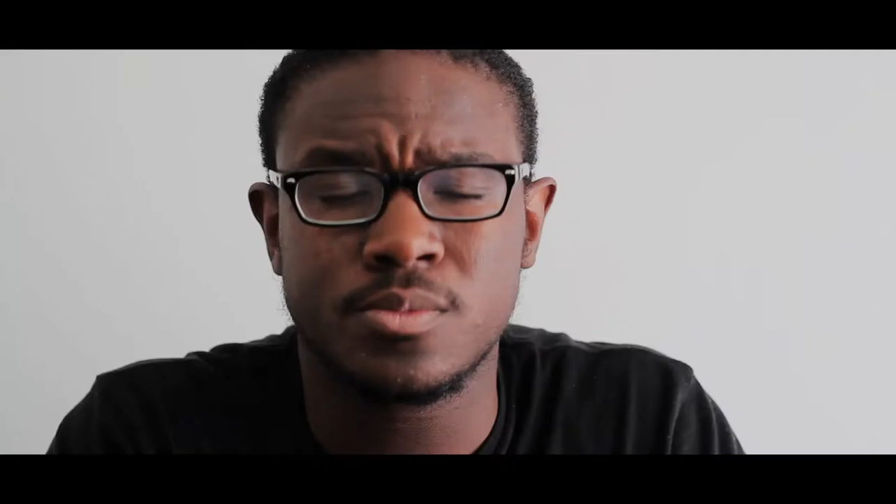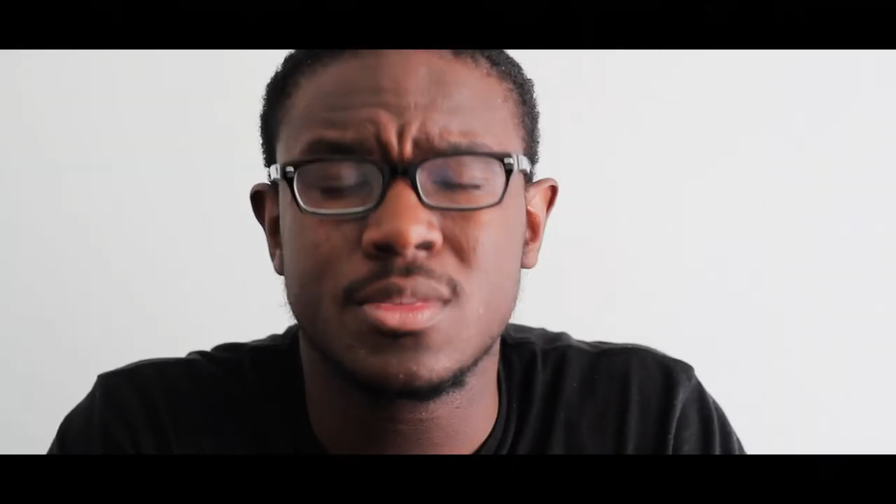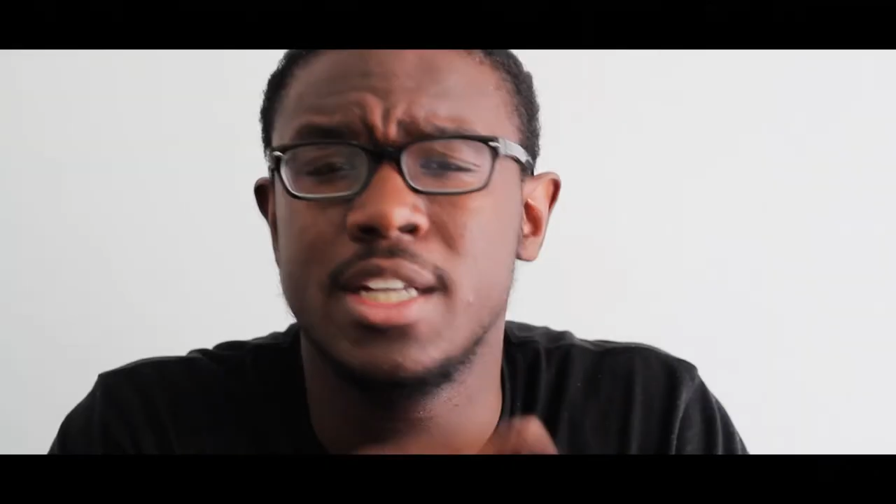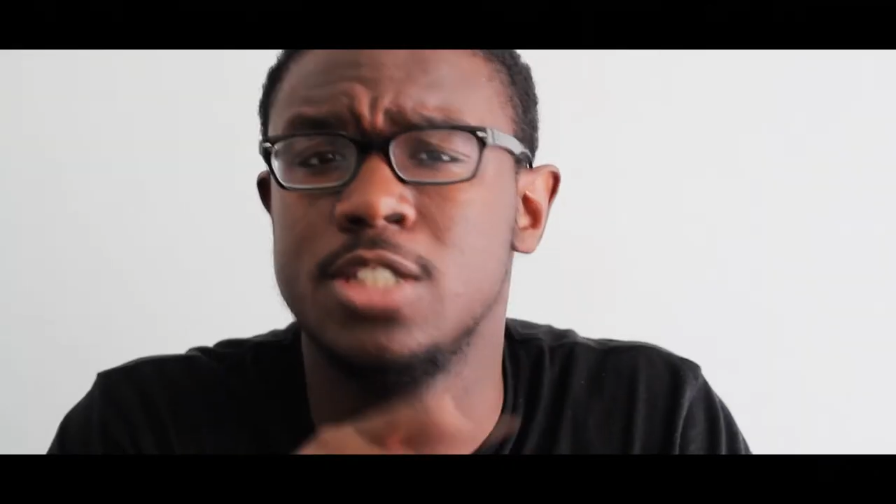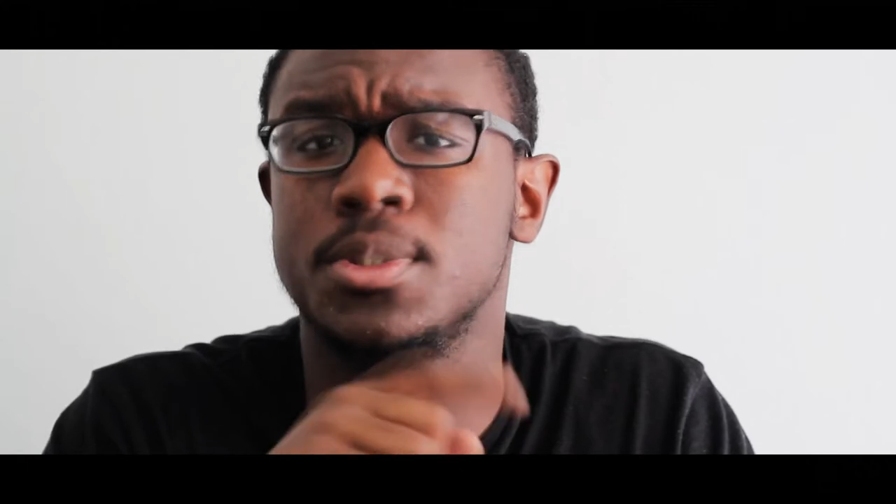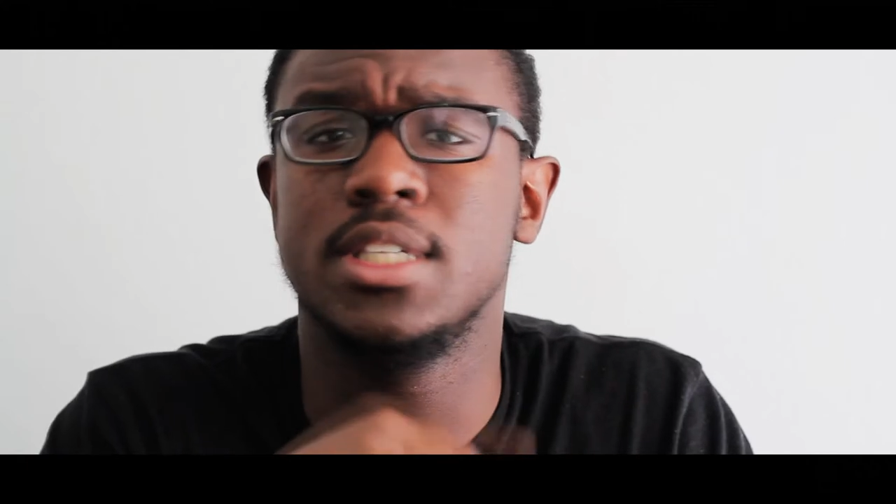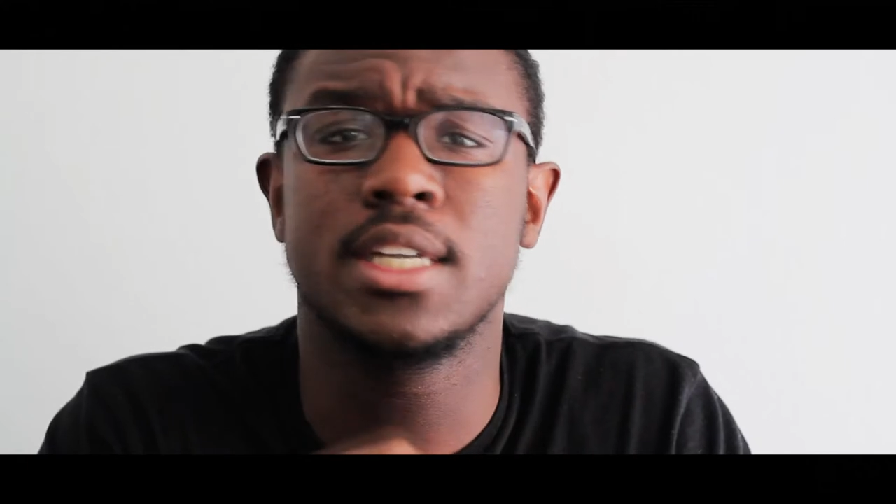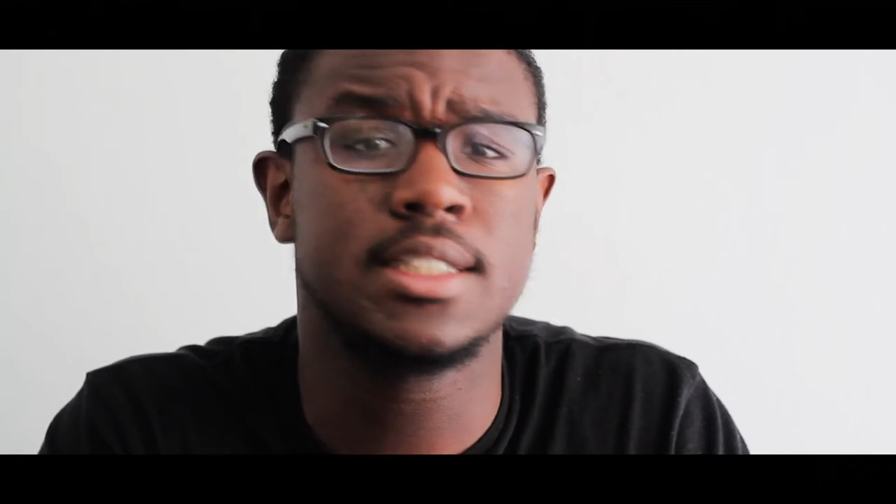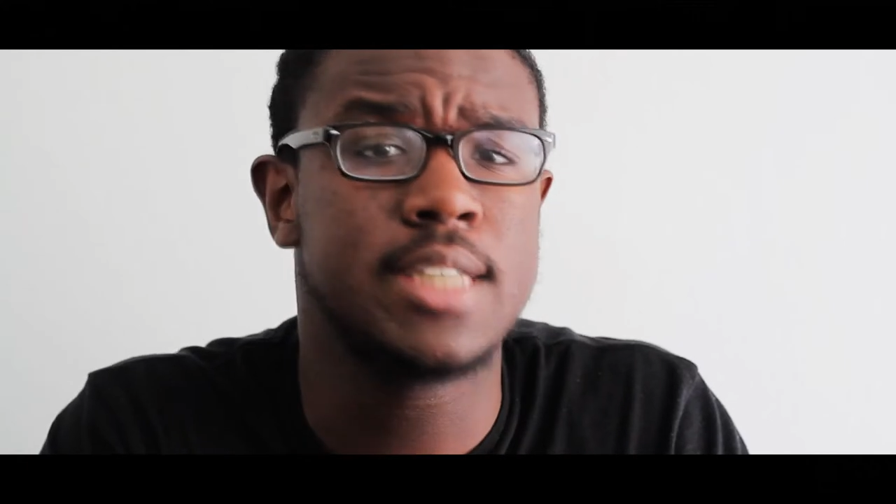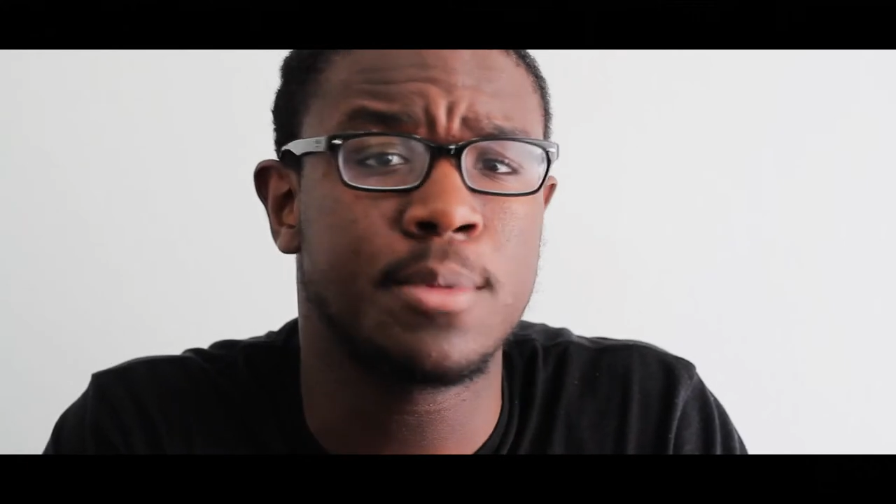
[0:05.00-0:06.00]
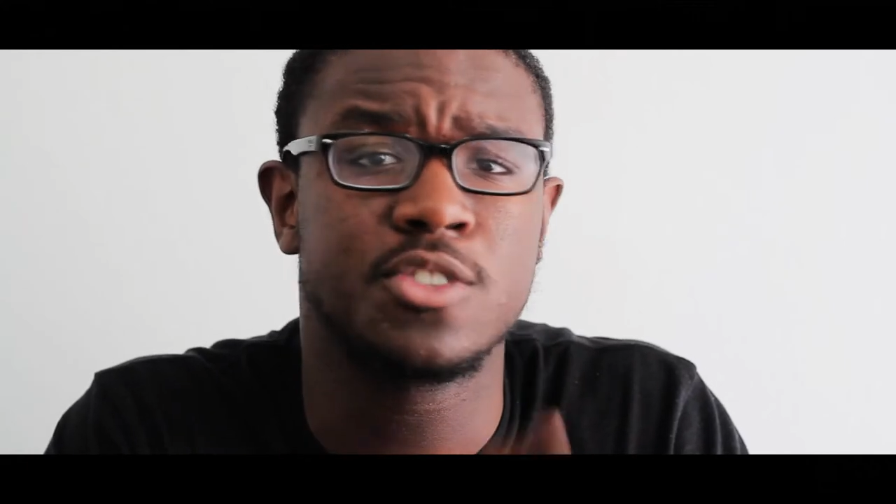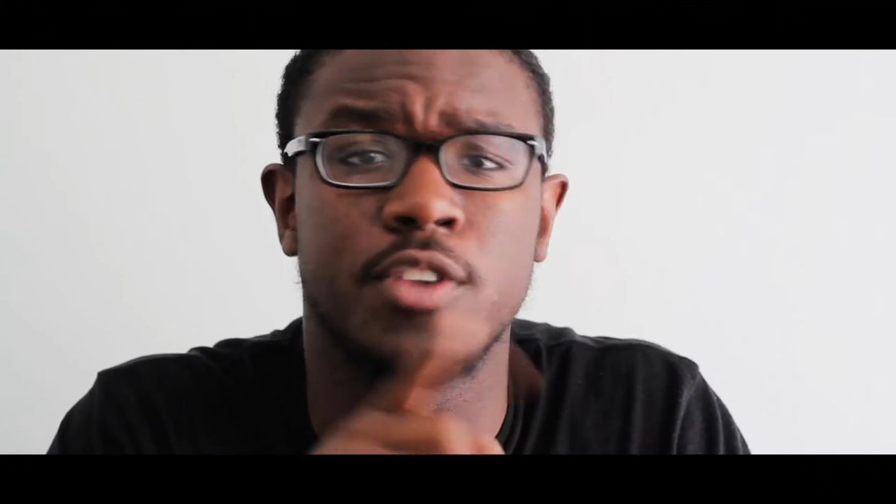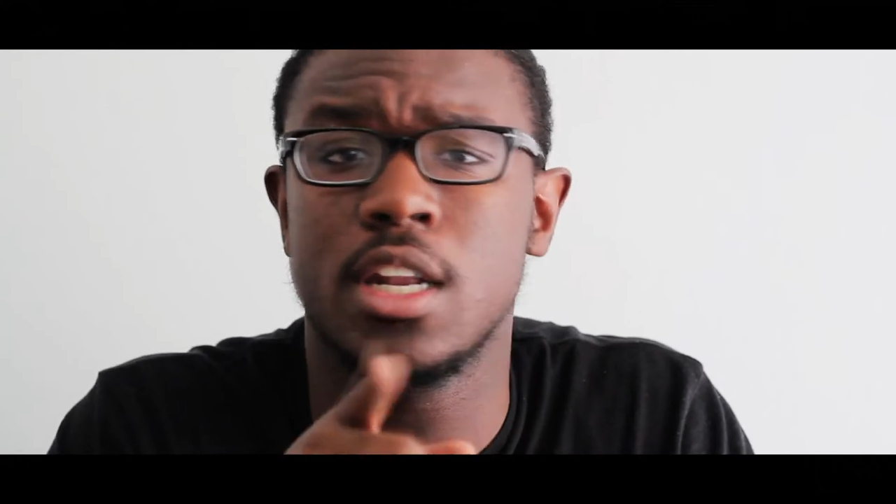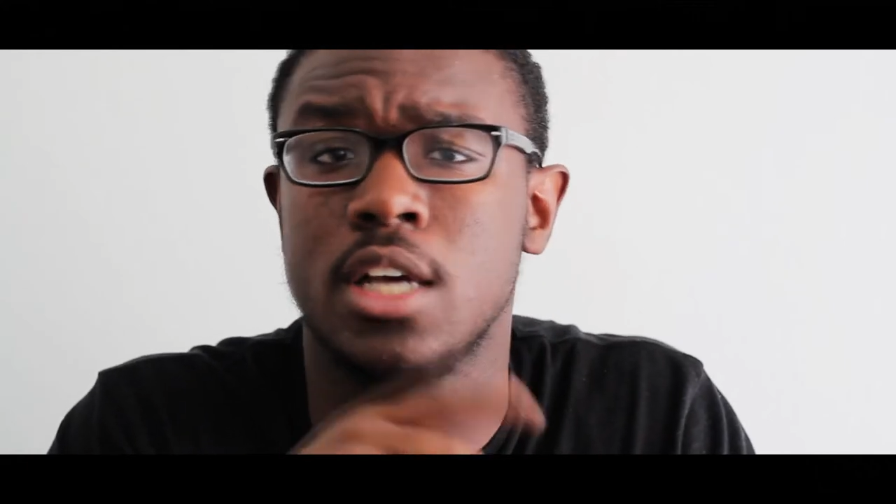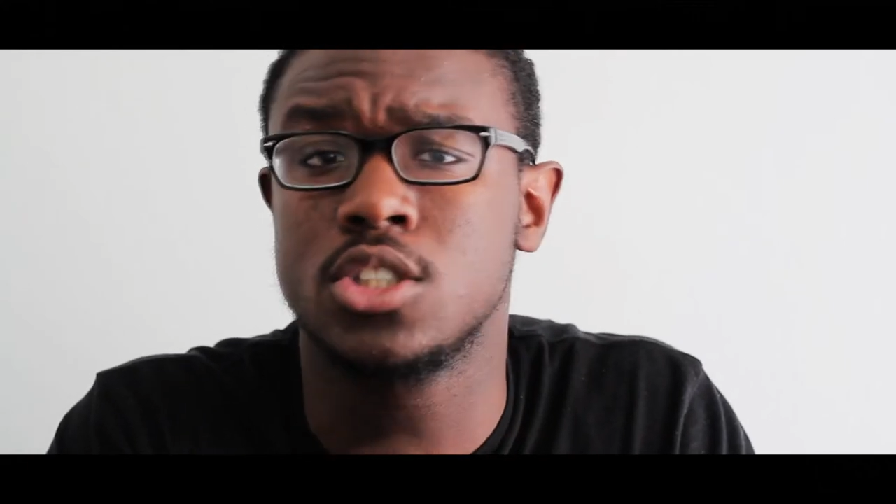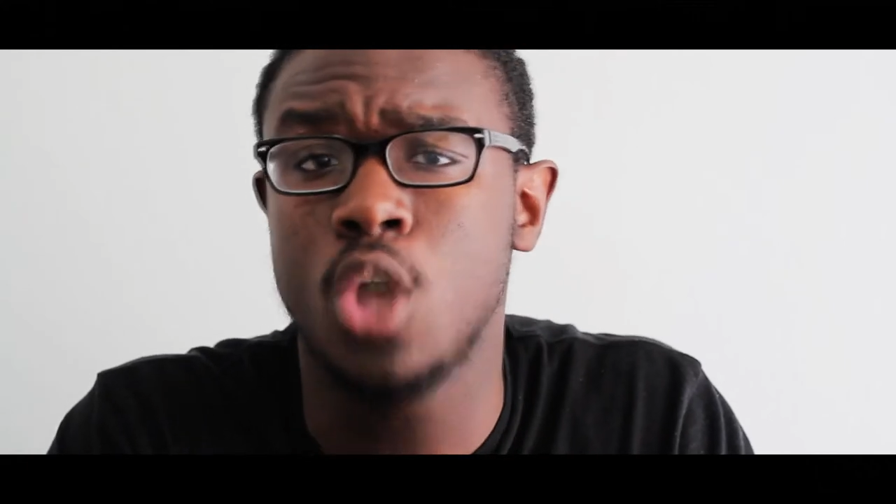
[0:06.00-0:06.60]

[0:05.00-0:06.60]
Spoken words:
Now, this particular chapter is for the lost